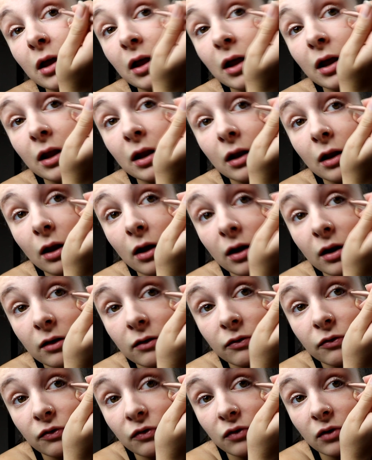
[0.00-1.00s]
in
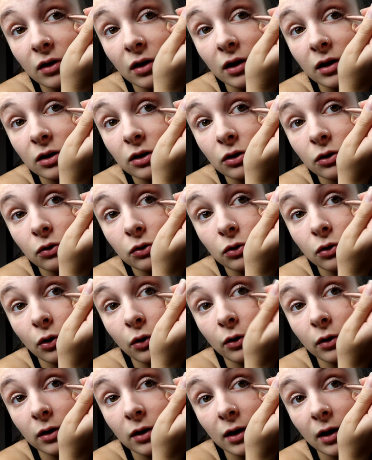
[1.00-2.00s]
life. Like, you
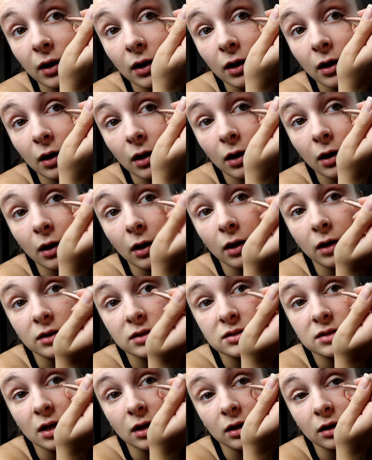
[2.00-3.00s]
don't get a
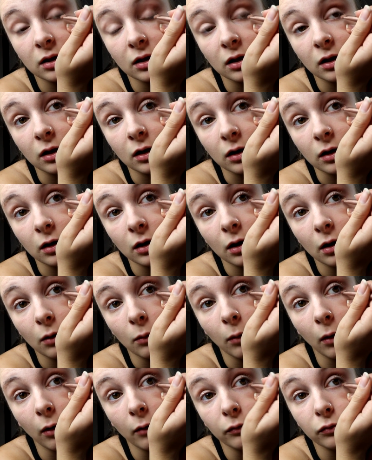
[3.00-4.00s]
second.
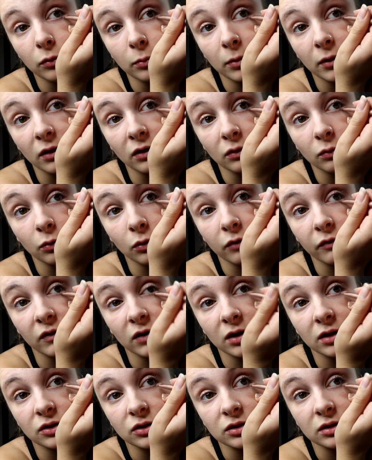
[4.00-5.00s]
Well, it depends what your
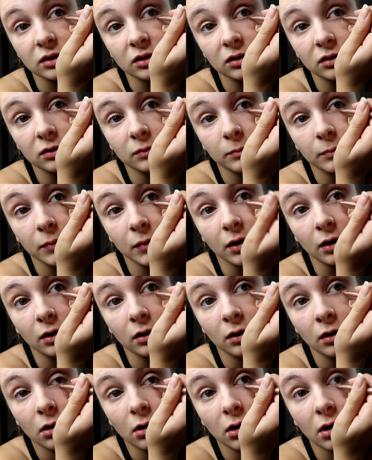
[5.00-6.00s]
religion is, but
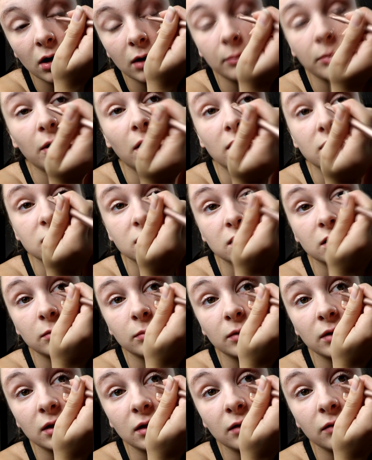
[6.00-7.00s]
I personally
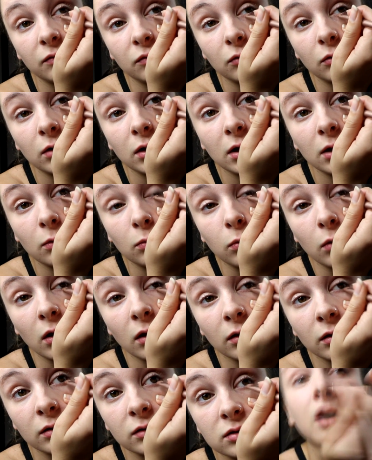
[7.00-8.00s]
believe you're here
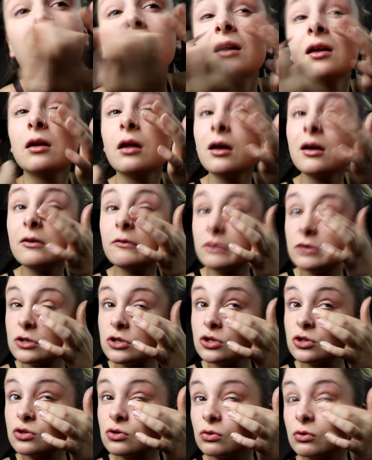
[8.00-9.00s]
once and life is
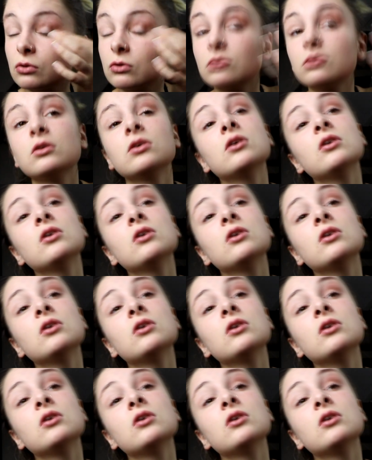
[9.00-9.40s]
short,